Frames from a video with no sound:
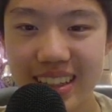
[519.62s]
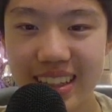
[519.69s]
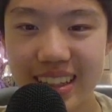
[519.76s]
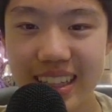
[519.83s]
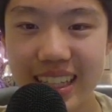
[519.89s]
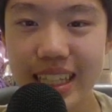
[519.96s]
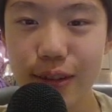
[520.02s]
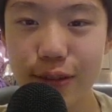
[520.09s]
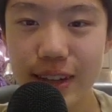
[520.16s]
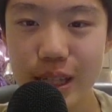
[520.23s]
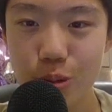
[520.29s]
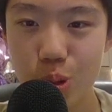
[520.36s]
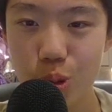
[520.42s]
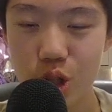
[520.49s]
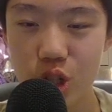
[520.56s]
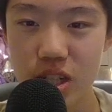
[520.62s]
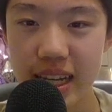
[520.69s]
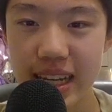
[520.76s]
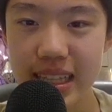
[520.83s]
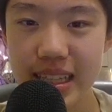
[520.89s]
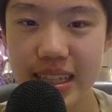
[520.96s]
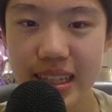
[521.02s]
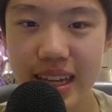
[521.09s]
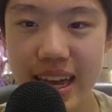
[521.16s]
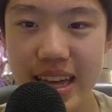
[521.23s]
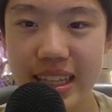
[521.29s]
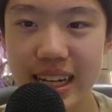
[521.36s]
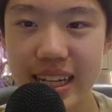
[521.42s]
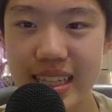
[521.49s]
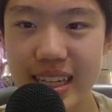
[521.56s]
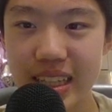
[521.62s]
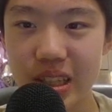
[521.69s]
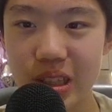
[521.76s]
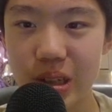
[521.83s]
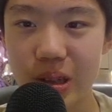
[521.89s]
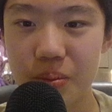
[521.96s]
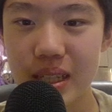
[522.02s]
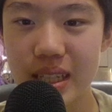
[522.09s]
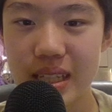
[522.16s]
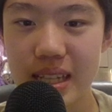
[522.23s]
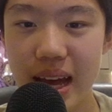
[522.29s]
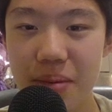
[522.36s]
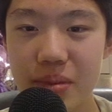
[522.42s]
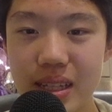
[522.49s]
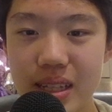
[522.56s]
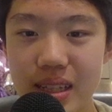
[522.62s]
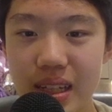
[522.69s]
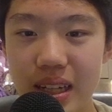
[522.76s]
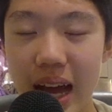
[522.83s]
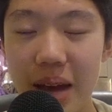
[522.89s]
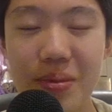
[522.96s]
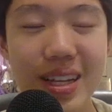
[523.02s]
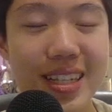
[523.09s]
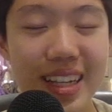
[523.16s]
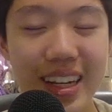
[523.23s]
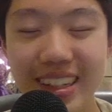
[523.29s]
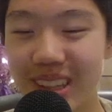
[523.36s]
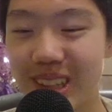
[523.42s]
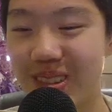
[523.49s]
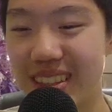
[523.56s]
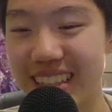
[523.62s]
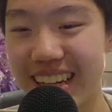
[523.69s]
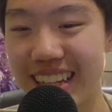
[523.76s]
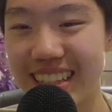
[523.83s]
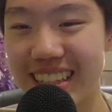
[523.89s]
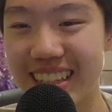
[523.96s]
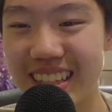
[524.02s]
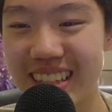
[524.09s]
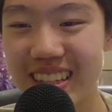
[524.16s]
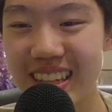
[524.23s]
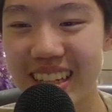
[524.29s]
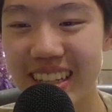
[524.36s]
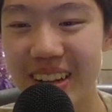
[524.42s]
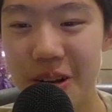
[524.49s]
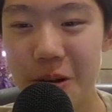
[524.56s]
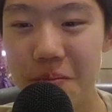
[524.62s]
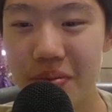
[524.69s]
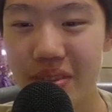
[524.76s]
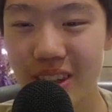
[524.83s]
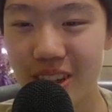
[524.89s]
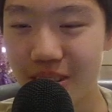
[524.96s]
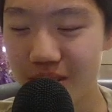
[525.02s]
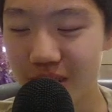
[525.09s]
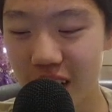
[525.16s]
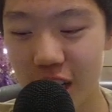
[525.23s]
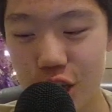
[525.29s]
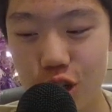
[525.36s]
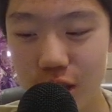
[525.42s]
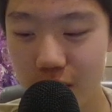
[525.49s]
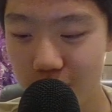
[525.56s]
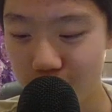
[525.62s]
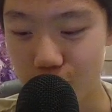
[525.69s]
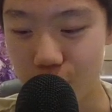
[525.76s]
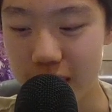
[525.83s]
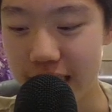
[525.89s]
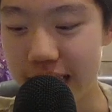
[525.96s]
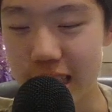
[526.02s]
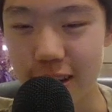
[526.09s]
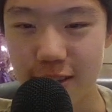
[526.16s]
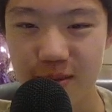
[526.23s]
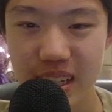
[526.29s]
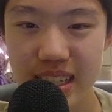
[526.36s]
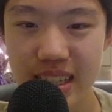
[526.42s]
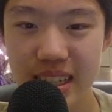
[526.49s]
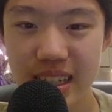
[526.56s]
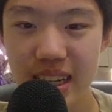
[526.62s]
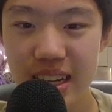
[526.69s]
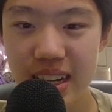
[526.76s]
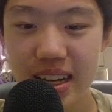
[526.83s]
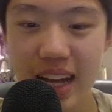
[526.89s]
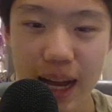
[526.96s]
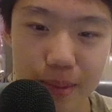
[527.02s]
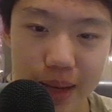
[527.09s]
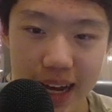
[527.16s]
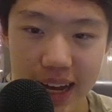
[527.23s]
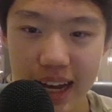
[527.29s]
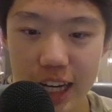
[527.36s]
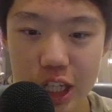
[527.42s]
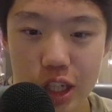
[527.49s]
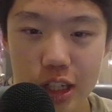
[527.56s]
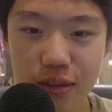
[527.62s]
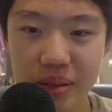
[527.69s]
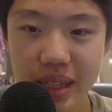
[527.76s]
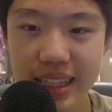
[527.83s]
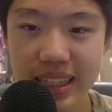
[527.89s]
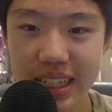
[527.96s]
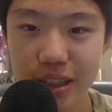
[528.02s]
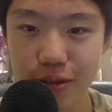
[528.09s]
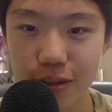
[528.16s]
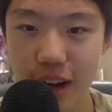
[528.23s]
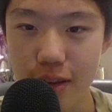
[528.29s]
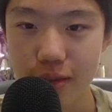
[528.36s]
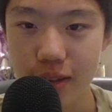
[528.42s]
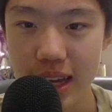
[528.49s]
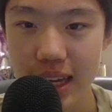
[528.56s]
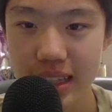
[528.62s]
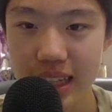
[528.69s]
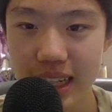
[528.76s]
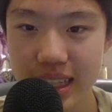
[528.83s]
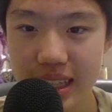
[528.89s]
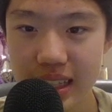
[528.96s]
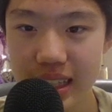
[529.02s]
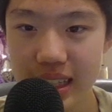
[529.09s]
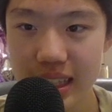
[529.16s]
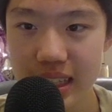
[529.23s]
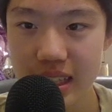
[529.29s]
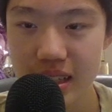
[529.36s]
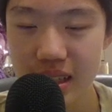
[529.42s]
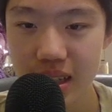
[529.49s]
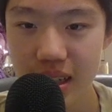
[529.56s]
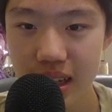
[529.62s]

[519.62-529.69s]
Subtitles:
He defends with rook g8, and then I take here because I miss another winning idea. This is like the 100th winning idea I've missed. I should have played knight e5, and the idea is,